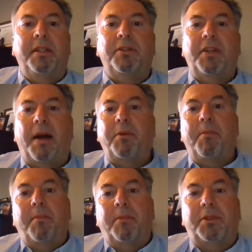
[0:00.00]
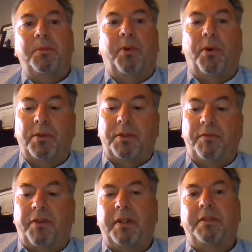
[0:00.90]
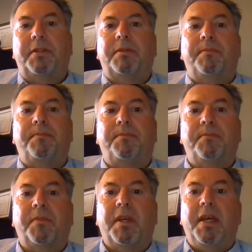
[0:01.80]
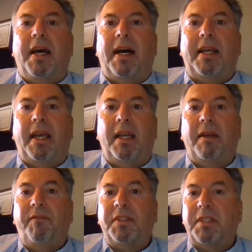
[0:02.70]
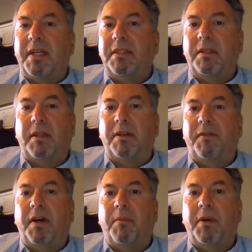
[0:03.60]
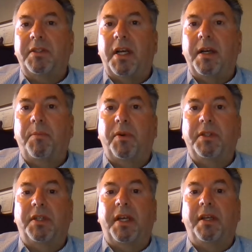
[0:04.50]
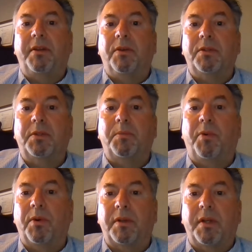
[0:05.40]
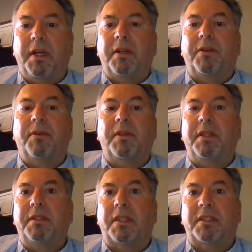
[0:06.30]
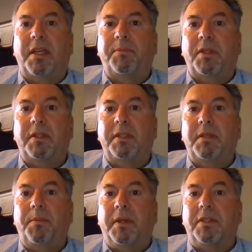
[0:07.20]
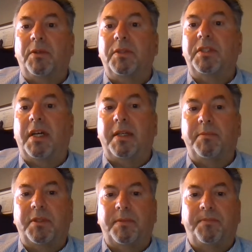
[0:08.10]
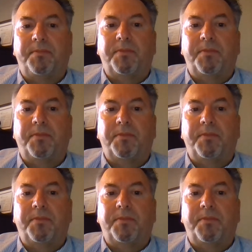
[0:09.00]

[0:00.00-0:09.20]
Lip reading: Dear chapter members, supporters, and friends, I can't emphasize enough how much I appreciate your support during these exceptionally tumultuous times.